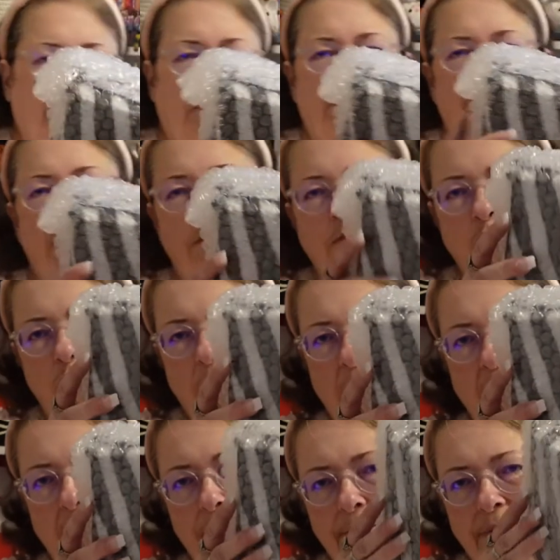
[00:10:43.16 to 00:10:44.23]
in bubble
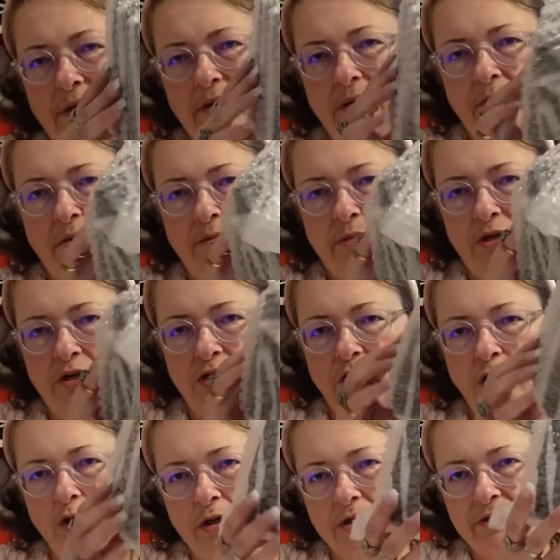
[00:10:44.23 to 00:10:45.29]
wrap, but
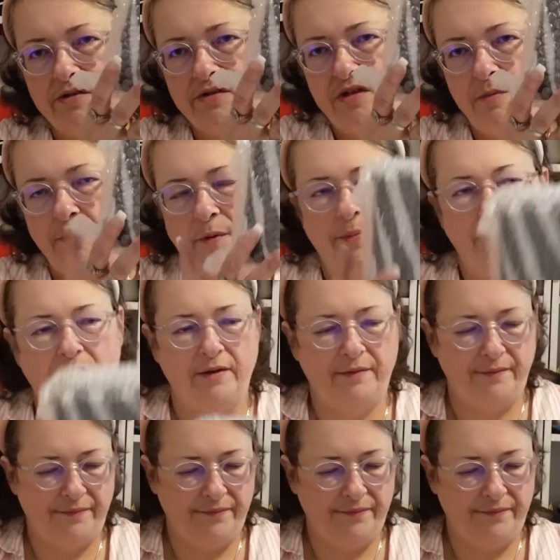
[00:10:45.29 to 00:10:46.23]
look, it's zebra print.